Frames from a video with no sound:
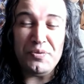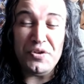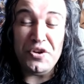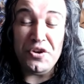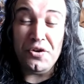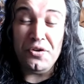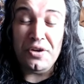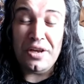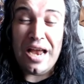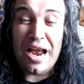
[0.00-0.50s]
you
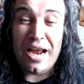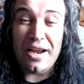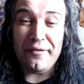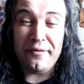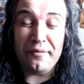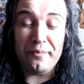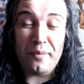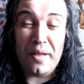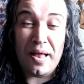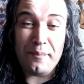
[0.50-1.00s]
can kind of
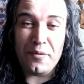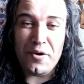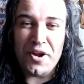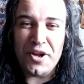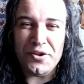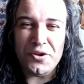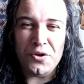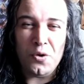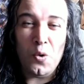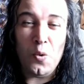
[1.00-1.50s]
like
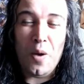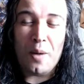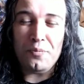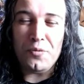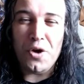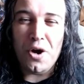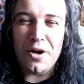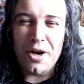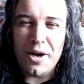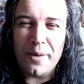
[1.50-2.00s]
predict who i'm
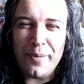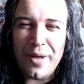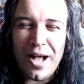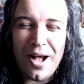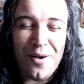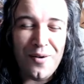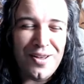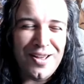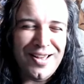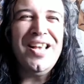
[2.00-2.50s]
talking
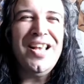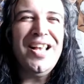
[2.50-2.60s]
about